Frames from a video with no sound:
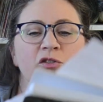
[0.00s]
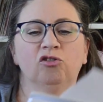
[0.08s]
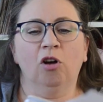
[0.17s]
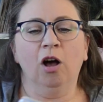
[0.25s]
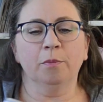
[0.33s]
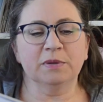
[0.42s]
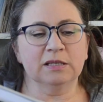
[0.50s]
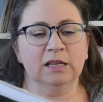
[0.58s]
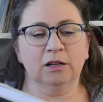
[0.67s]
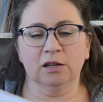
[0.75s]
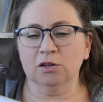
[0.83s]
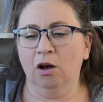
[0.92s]
shops
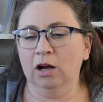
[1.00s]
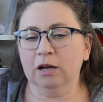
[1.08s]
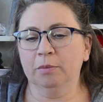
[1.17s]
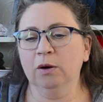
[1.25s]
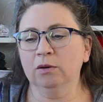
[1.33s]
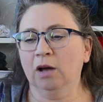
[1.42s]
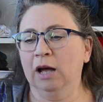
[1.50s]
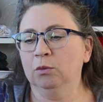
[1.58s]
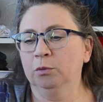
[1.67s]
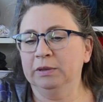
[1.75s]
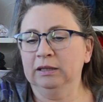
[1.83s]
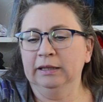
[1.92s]
that I talk about, I
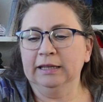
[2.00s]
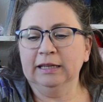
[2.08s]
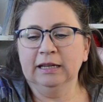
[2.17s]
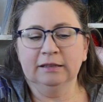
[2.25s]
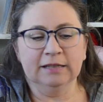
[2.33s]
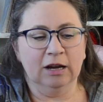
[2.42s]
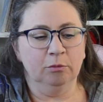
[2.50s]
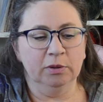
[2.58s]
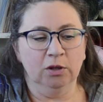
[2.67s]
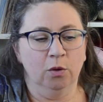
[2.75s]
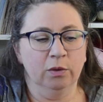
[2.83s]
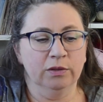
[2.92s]
will be linking down
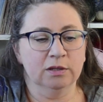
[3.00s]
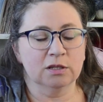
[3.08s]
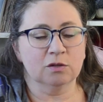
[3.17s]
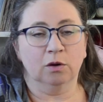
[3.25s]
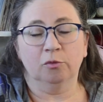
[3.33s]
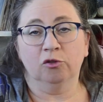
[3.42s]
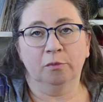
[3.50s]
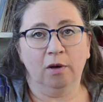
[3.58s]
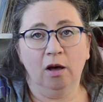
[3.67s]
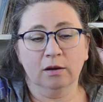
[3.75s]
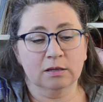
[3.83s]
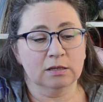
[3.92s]
below in the description
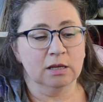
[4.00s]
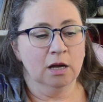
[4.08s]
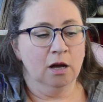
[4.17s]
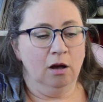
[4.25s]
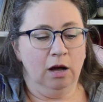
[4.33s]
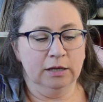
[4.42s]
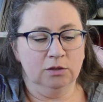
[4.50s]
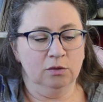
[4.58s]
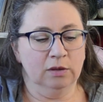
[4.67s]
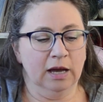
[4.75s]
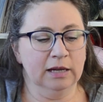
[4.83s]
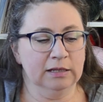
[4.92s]
box. I do
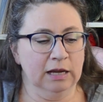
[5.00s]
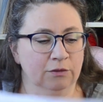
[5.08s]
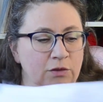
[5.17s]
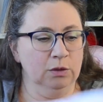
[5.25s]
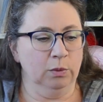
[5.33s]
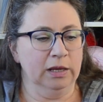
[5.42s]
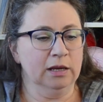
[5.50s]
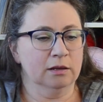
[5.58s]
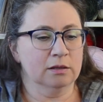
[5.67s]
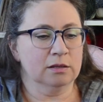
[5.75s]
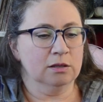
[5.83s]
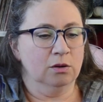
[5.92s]
that every week,
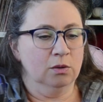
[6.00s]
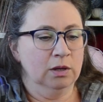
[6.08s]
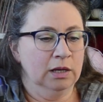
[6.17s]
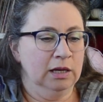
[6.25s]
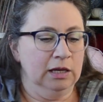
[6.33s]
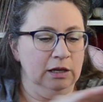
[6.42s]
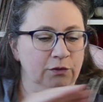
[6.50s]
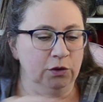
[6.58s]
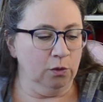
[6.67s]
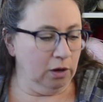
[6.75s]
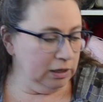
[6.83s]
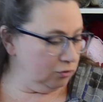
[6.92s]
so if
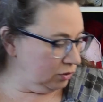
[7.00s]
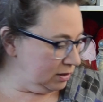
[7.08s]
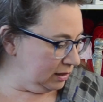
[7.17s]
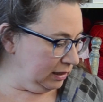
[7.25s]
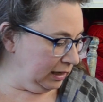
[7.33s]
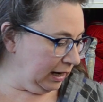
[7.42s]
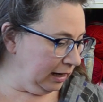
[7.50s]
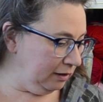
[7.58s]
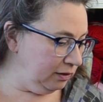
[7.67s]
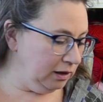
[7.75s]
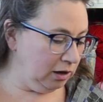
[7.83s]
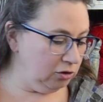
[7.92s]
you are interested in
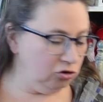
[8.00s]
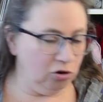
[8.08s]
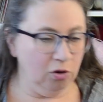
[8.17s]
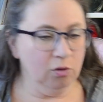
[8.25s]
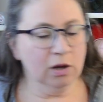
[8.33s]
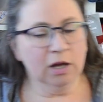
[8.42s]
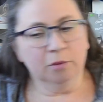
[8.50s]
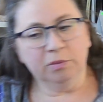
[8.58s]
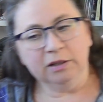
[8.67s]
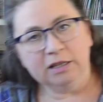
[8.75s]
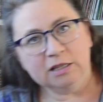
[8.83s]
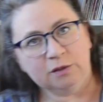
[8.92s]
anything I show,
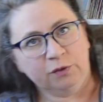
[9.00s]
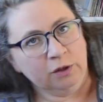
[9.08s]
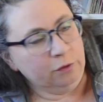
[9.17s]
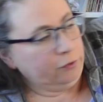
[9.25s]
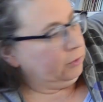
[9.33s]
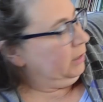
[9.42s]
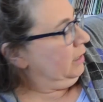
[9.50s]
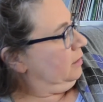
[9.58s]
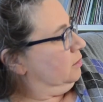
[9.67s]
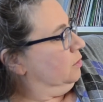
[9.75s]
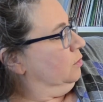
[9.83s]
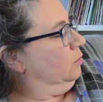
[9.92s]
please feel free
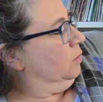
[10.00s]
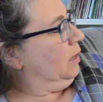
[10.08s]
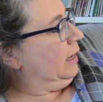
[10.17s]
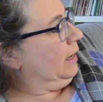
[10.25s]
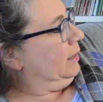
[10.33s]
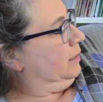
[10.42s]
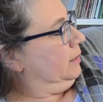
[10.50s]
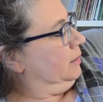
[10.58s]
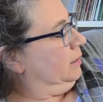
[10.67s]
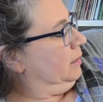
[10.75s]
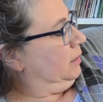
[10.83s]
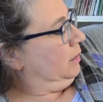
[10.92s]
to
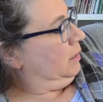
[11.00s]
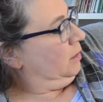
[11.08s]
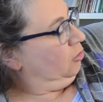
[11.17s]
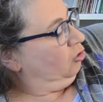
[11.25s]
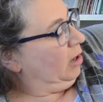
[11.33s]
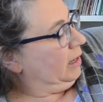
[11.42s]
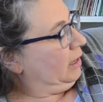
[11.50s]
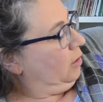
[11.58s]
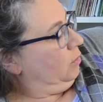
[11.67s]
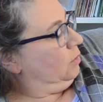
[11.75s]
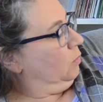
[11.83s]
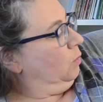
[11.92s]
check
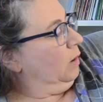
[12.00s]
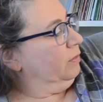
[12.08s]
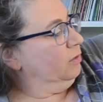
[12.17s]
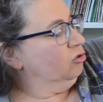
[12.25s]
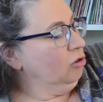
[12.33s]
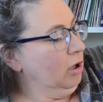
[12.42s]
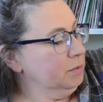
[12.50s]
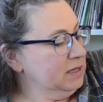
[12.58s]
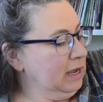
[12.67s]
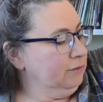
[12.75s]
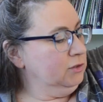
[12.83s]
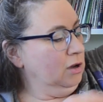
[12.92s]
out what the shops
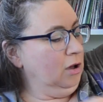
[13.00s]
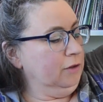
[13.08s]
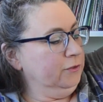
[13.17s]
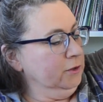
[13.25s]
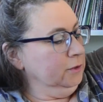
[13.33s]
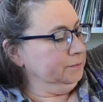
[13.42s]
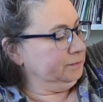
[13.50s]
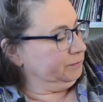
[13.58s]
have to offer.